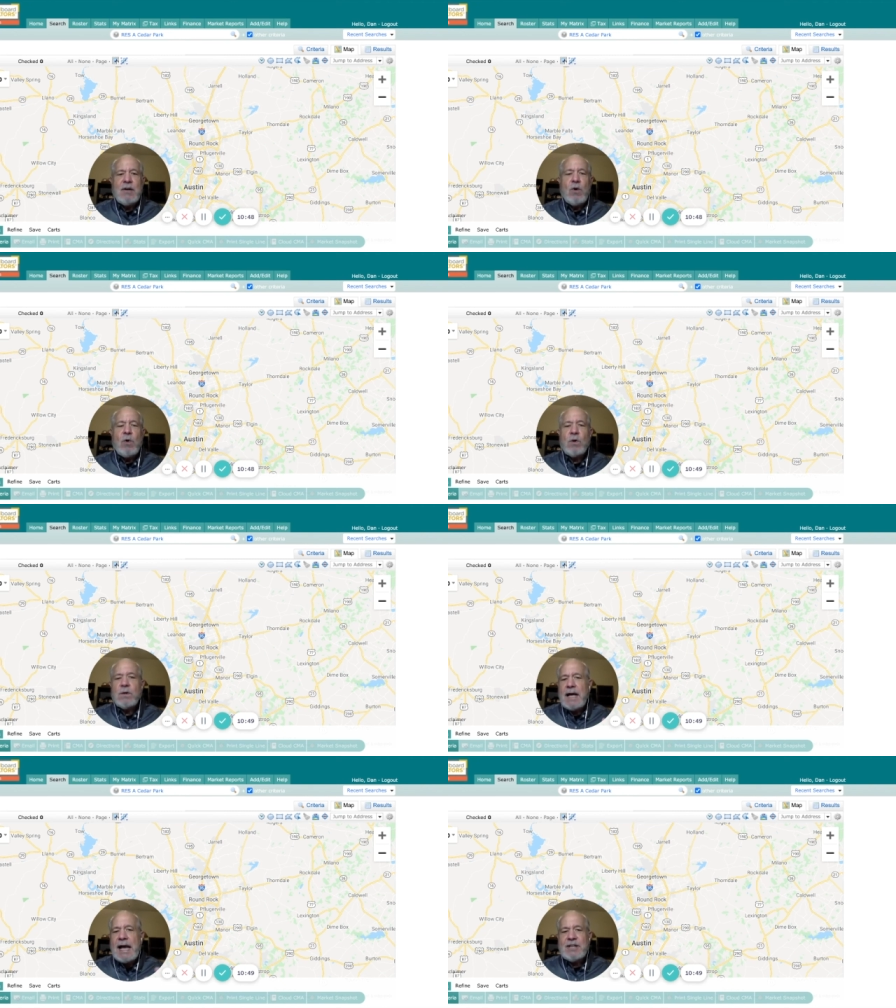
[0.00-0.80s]

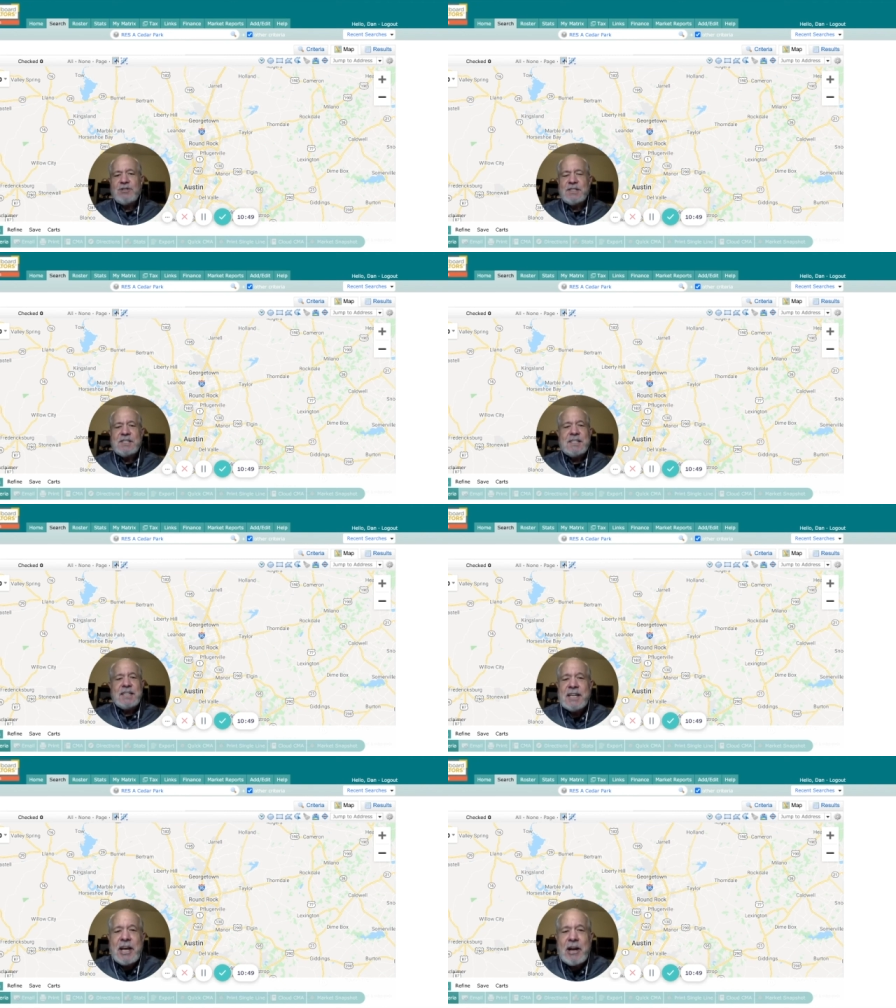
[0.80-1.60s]
or actually
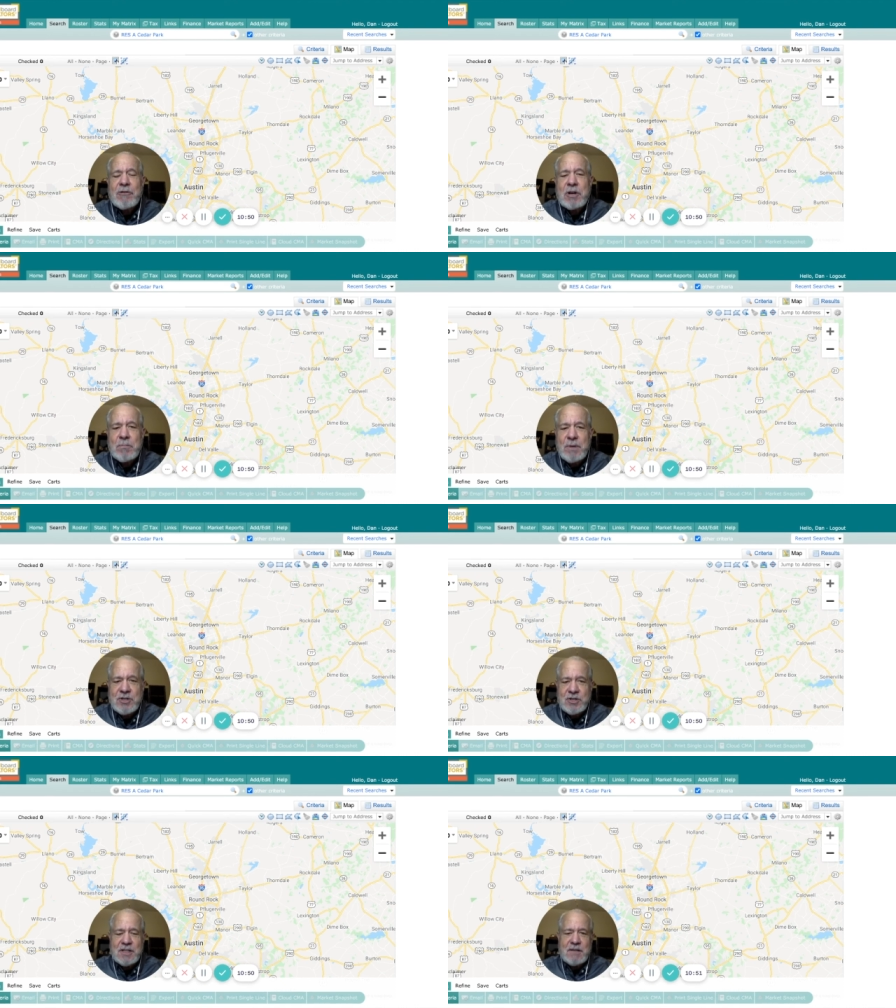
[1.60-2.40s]
send a carrier
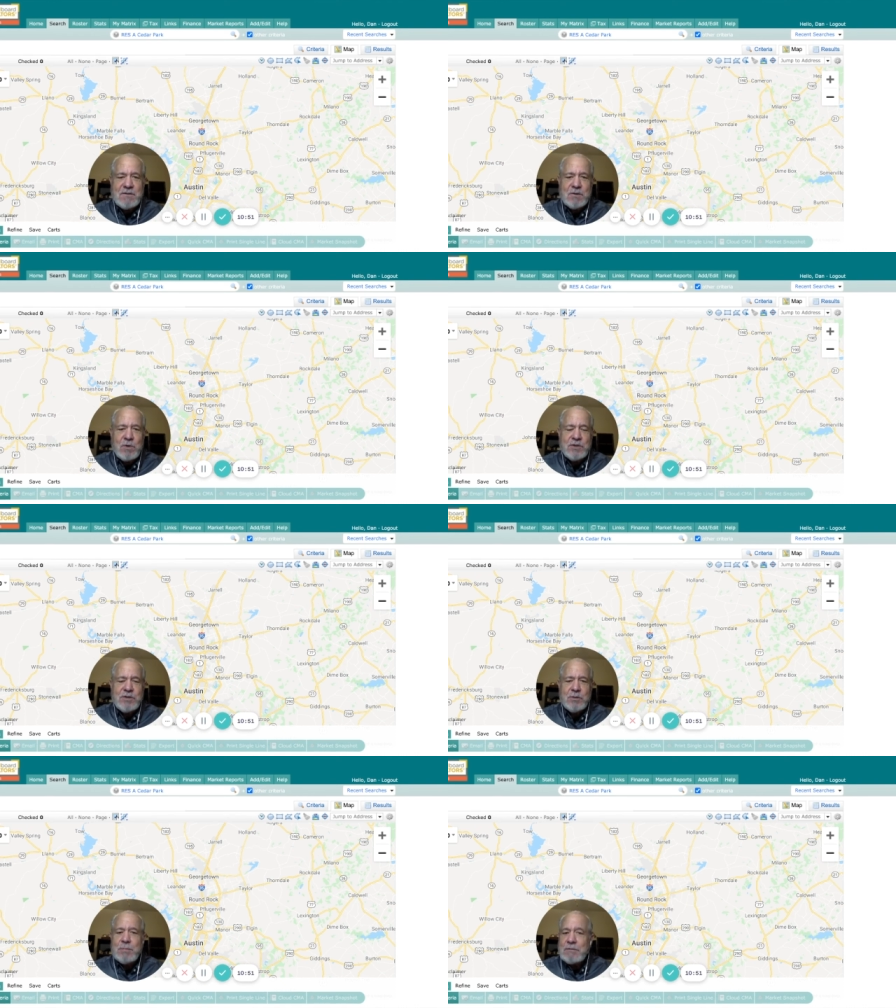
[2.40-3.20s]
pigeon if you want
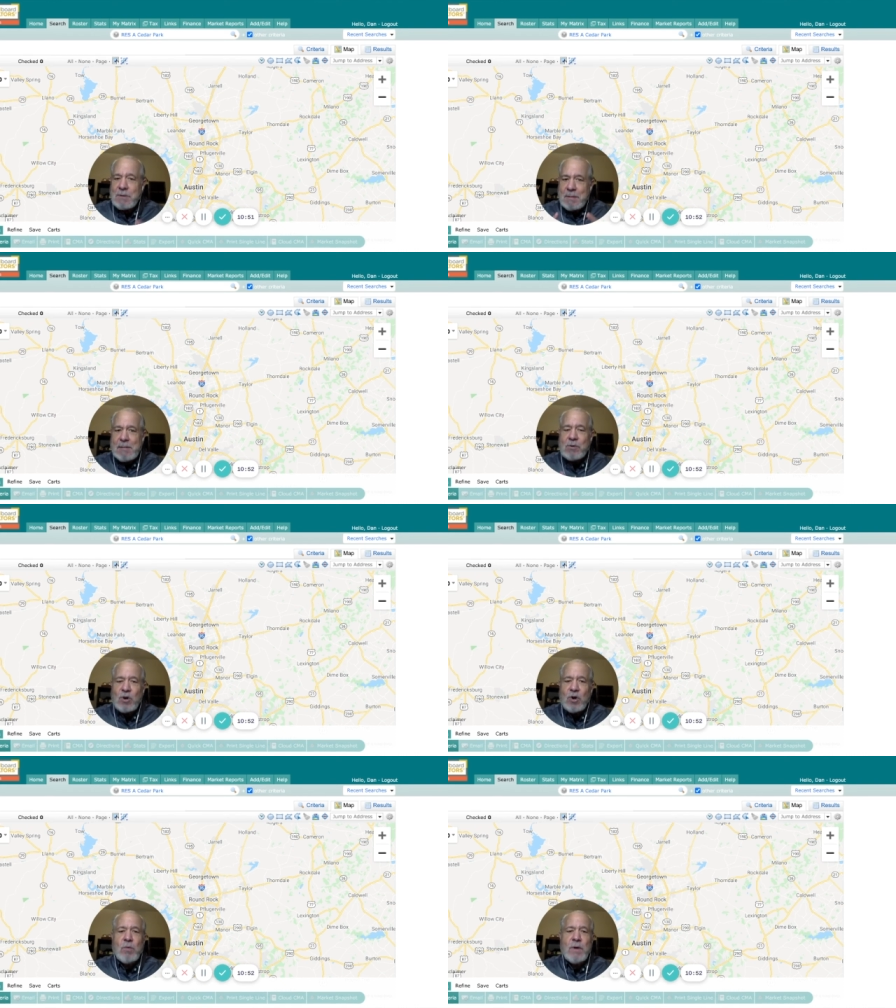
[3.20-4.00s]
to. But remember
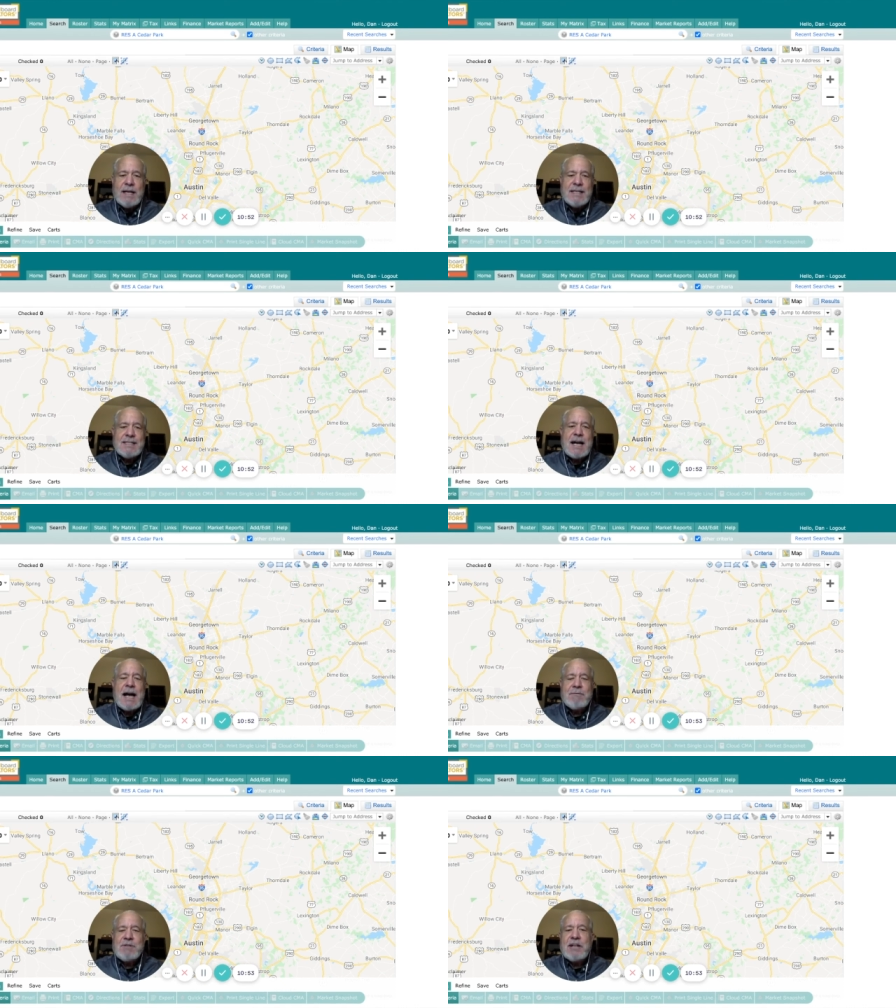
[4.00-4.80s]
always,
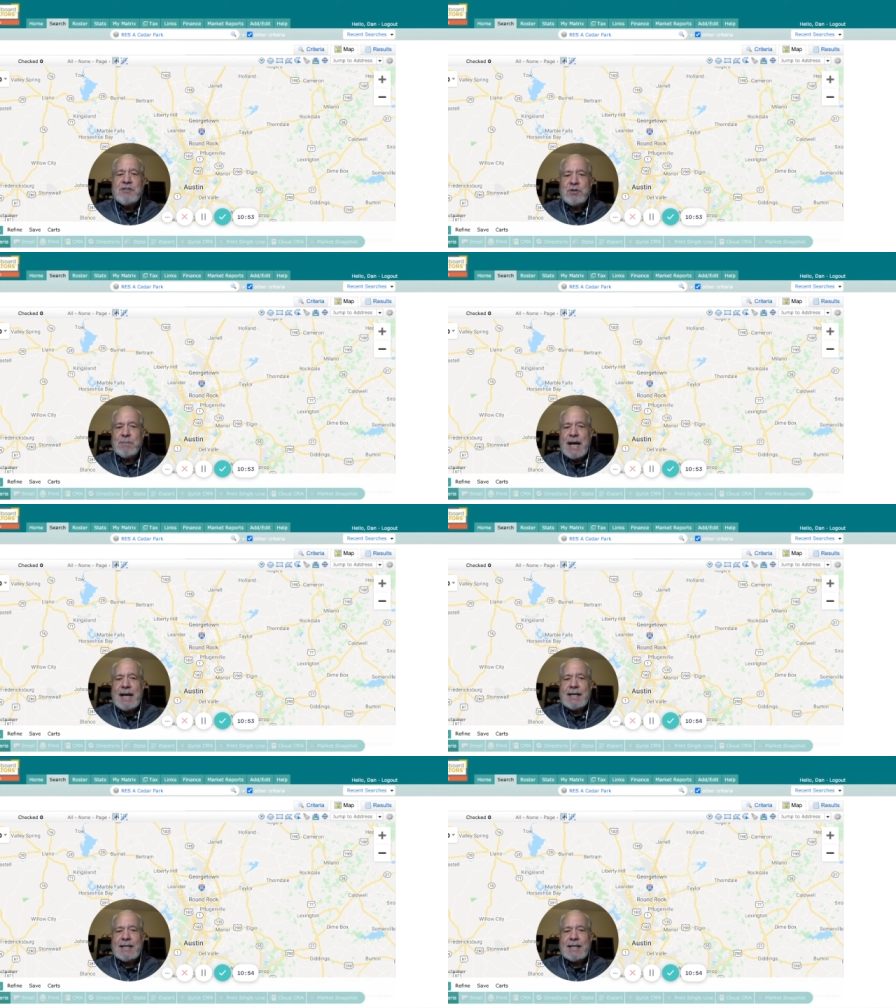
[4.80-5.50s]
I've got your back.